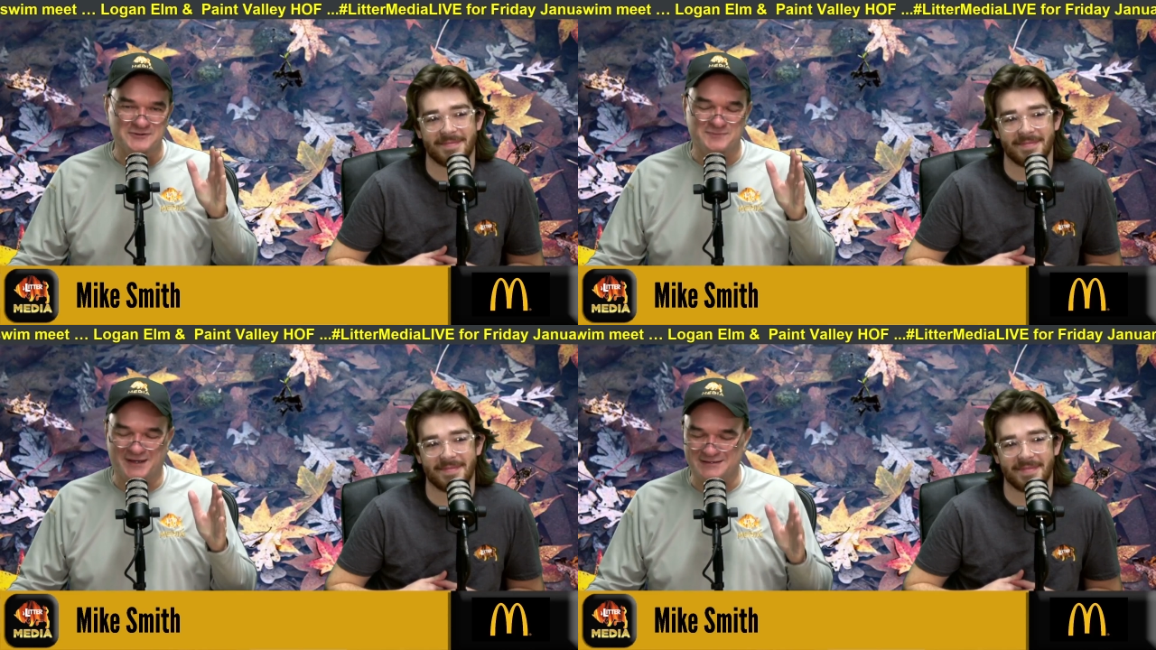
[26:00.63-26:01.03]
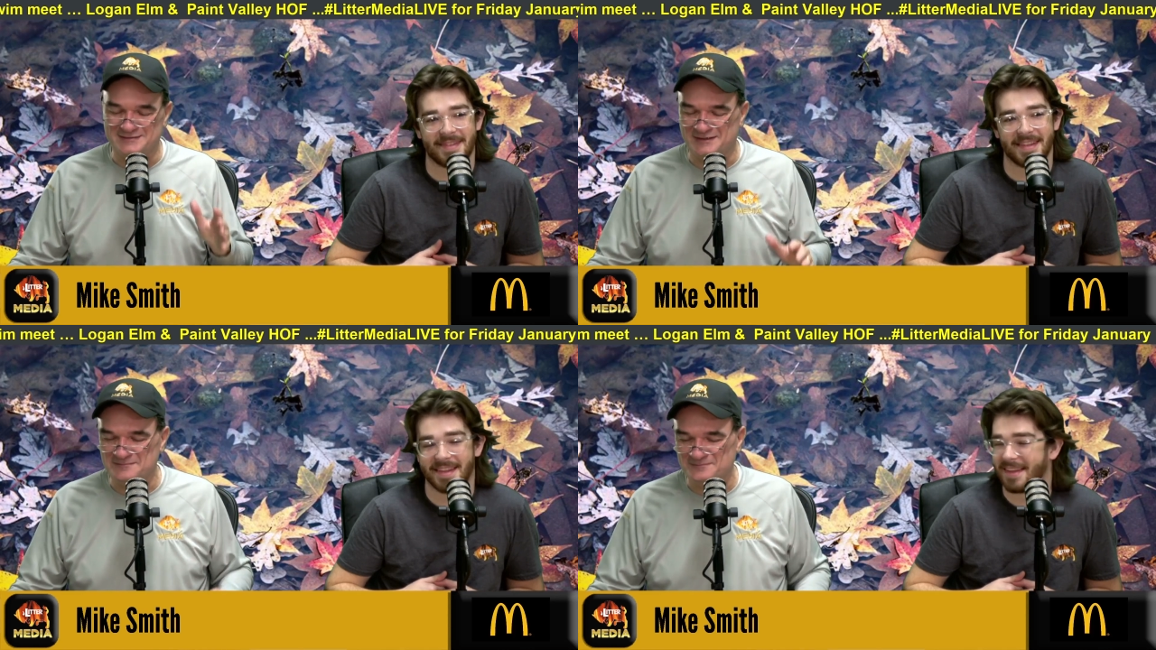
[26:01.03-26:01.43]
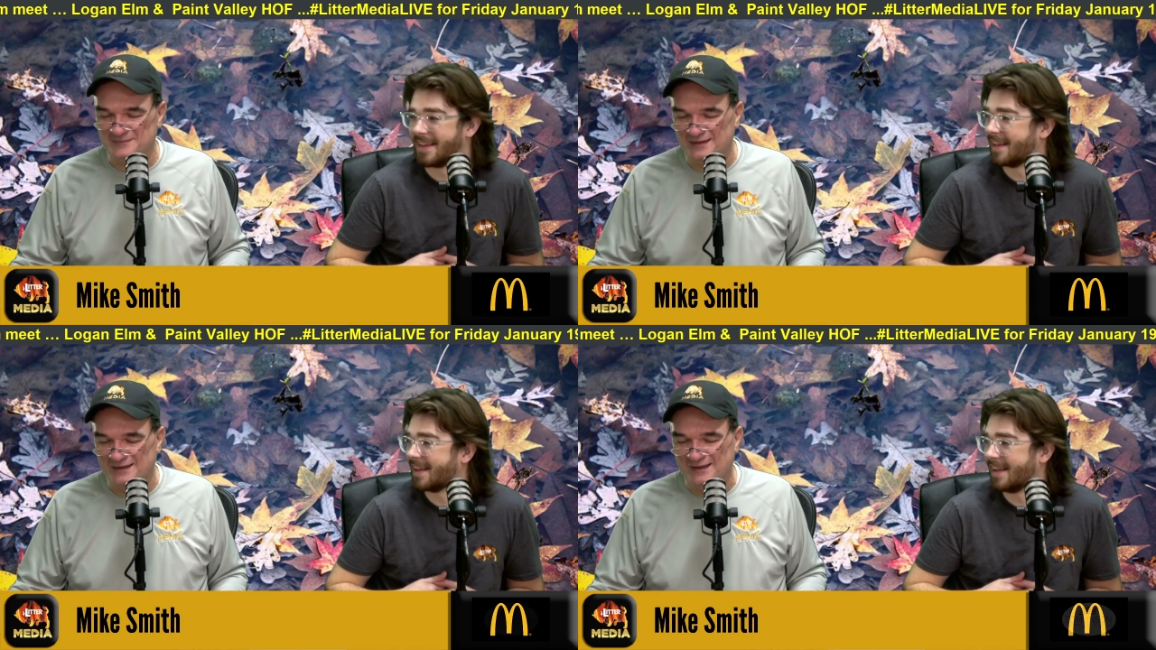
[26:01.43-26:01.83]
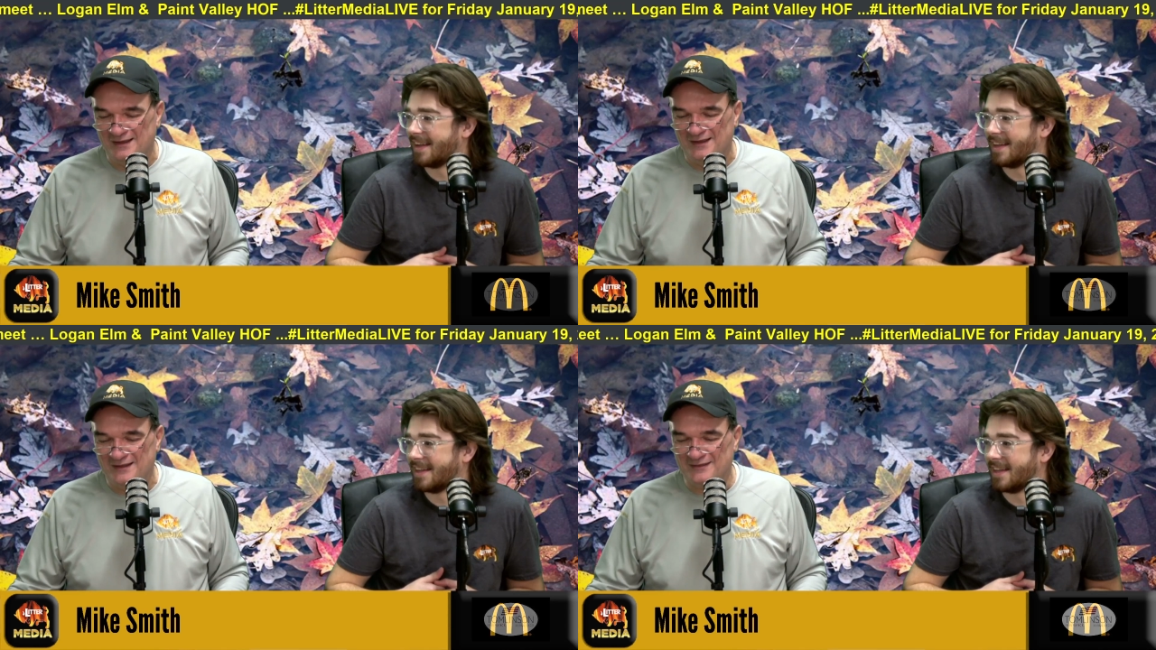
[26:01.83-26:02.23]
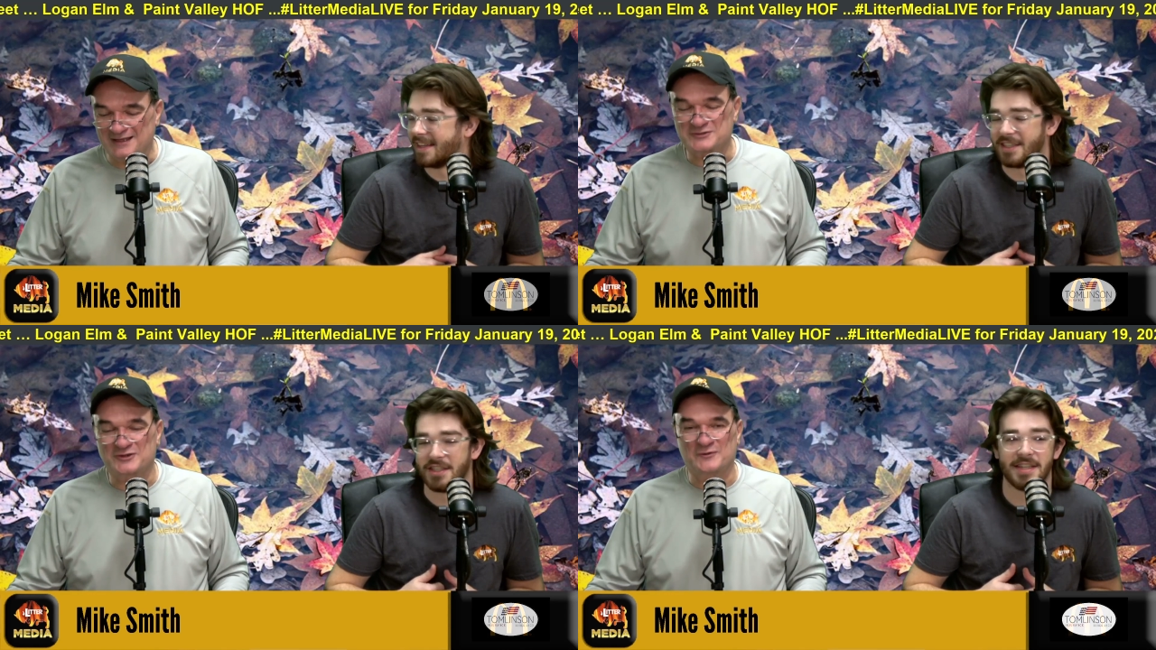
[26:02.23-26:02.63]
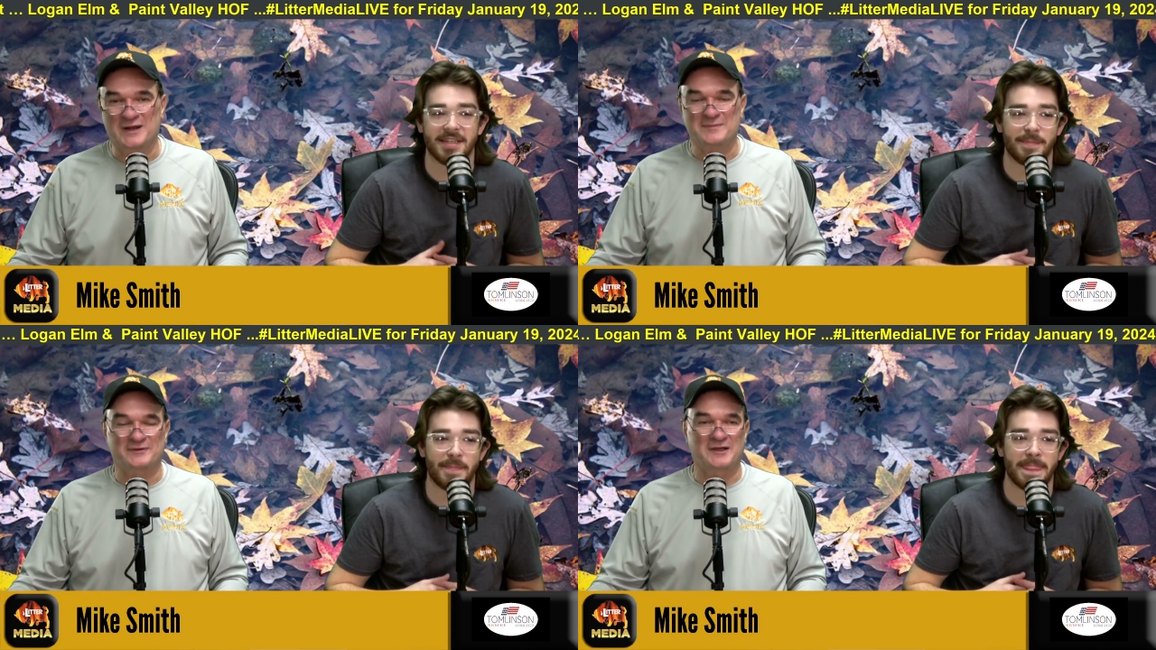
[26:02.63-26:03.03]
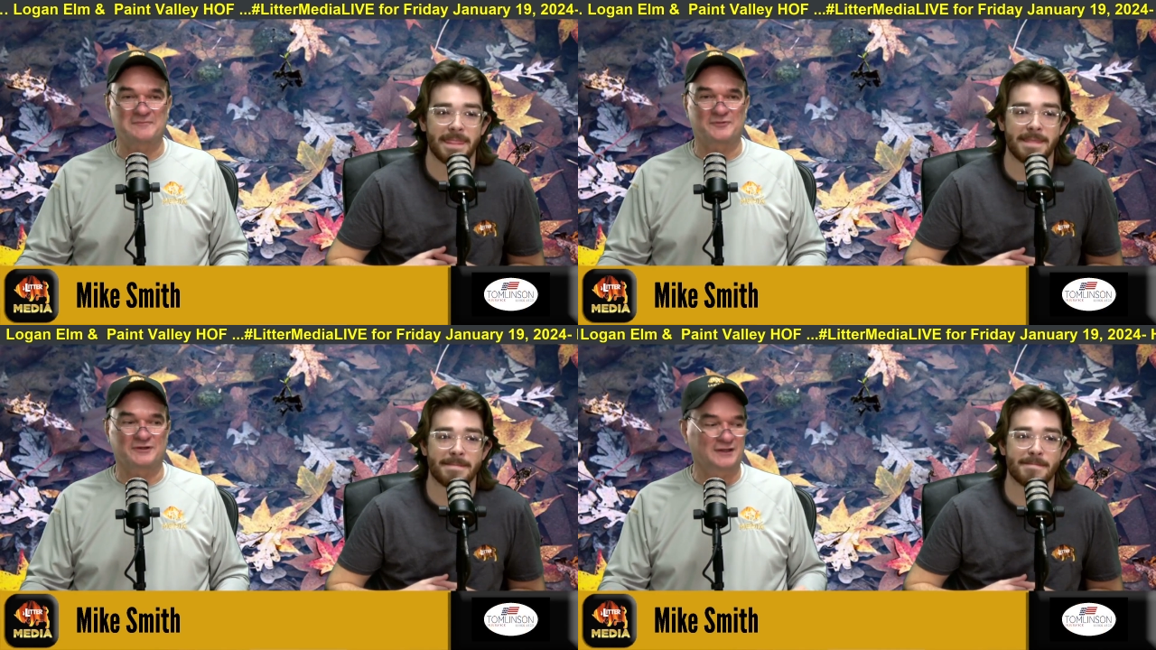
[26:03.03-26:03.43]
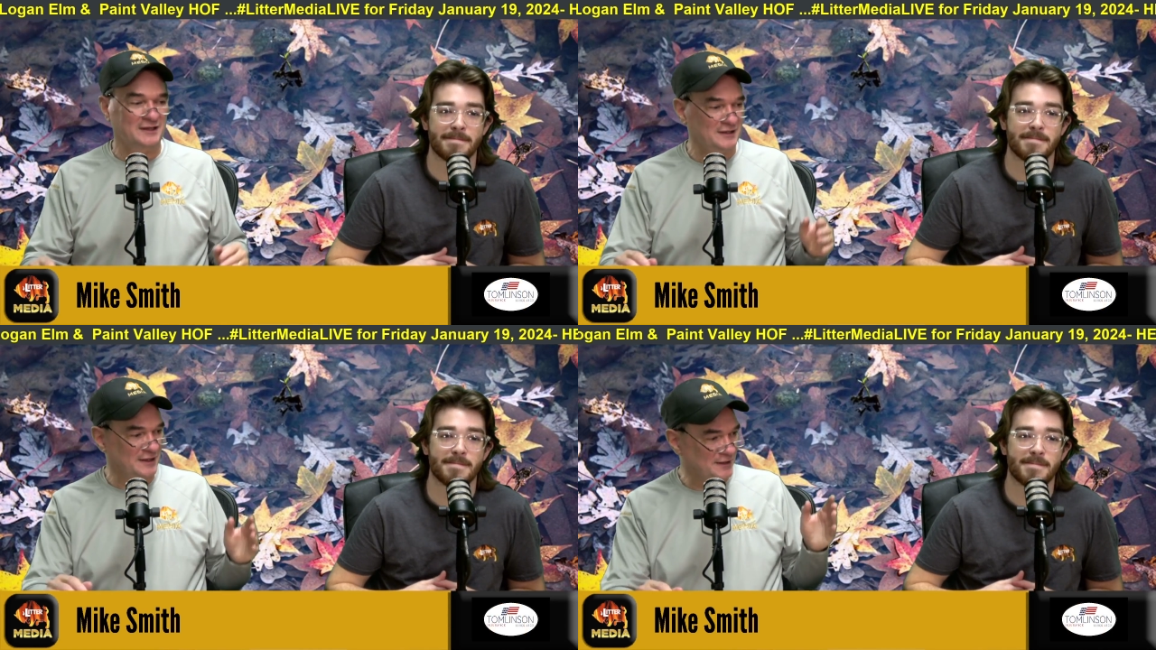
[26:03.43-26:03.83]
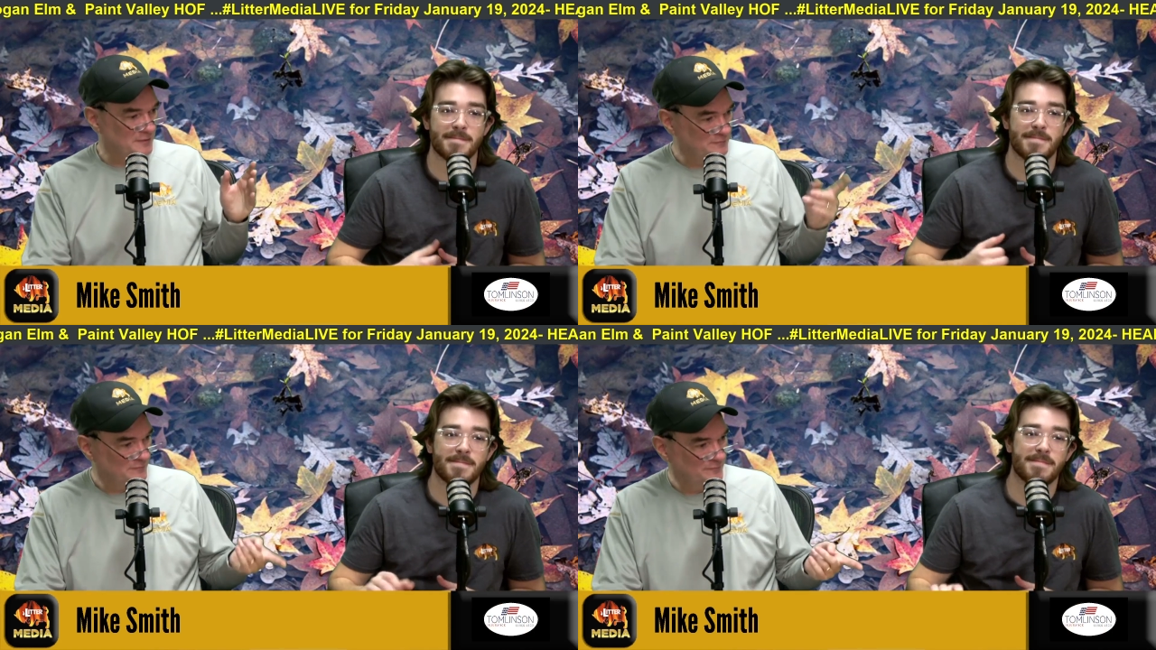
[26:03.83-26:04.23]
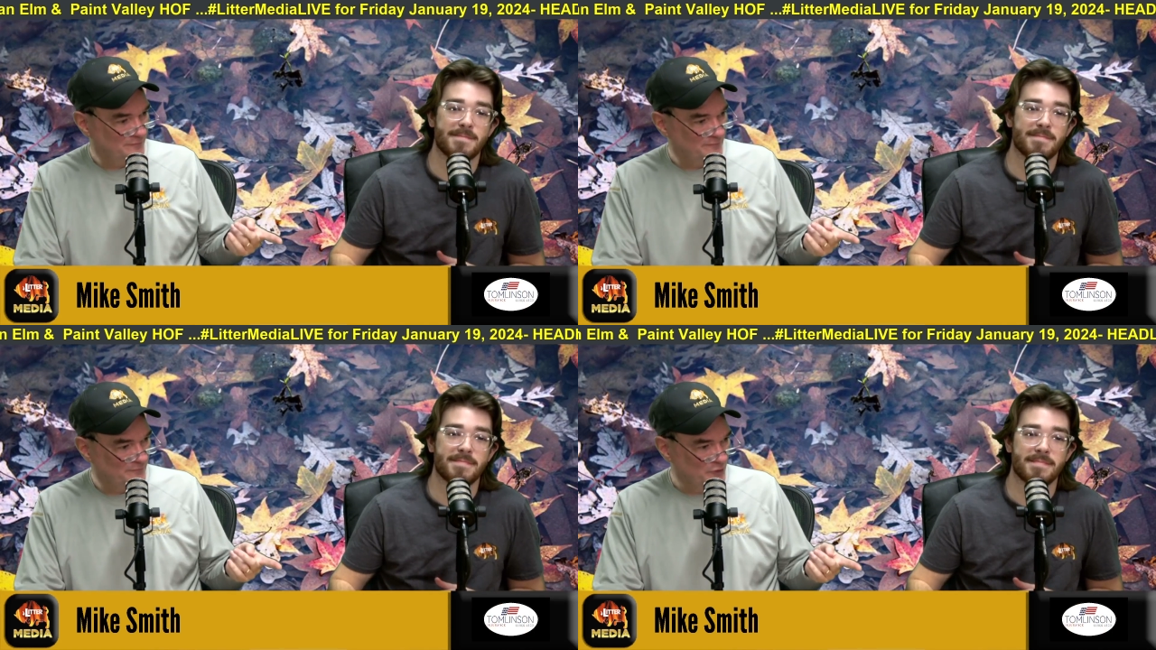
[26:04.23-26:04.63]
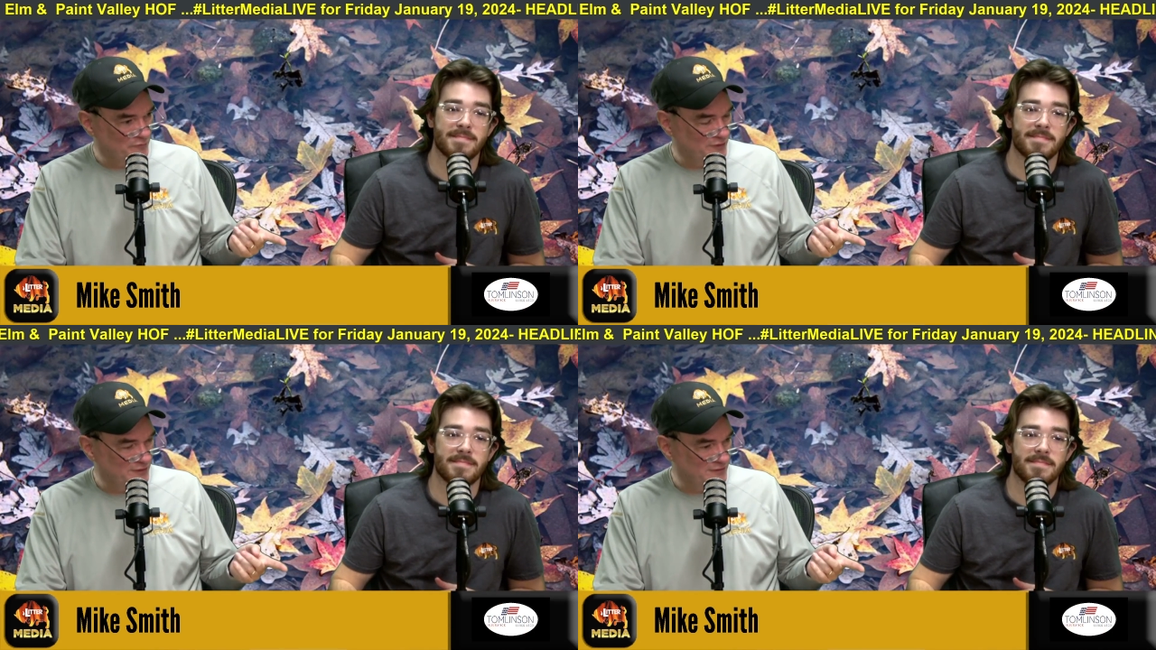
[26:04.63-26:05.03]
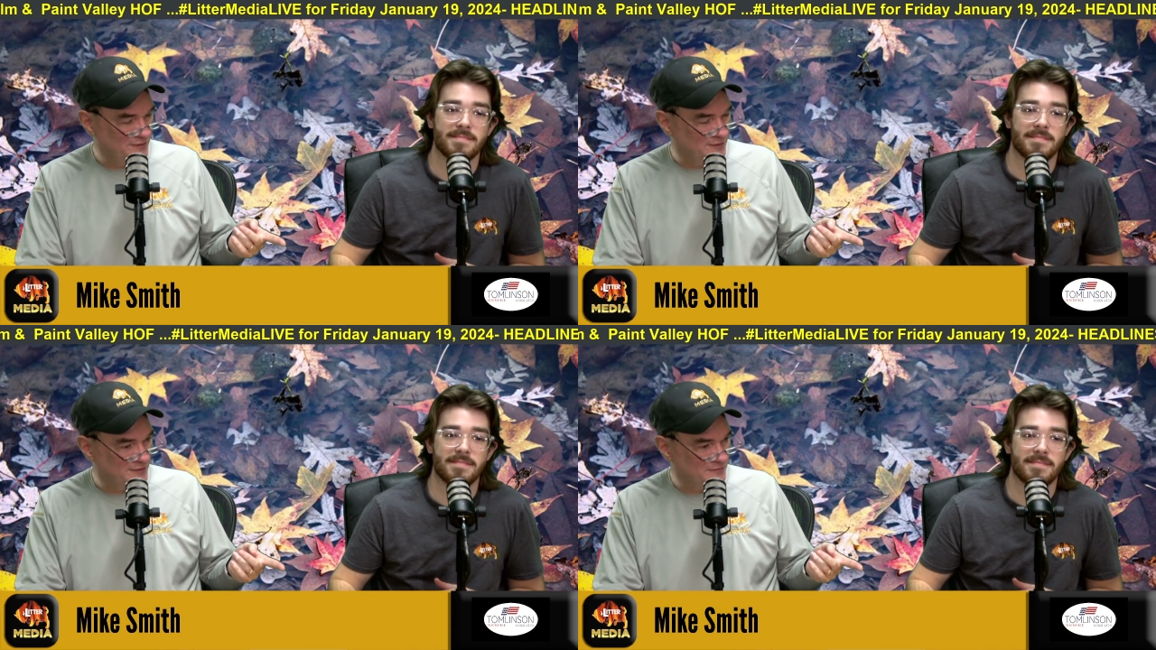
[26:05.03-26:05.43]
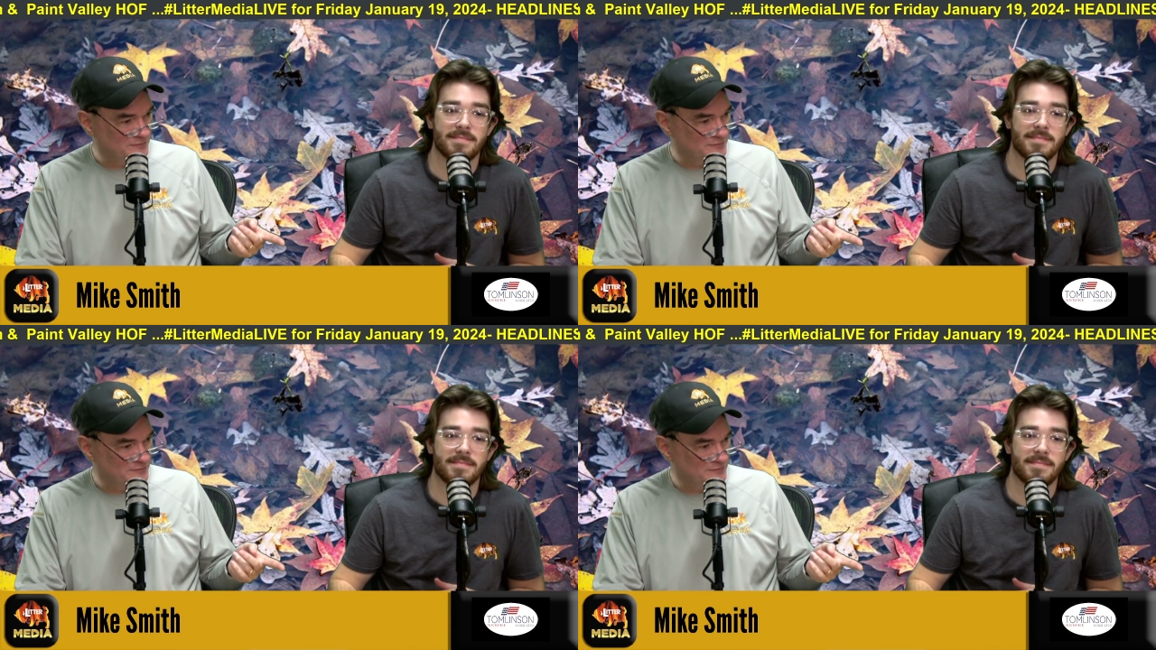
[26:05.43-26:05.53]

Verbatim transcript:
Speaker 1: pastime. That's gonna wrap it up for today. Um, movie uh,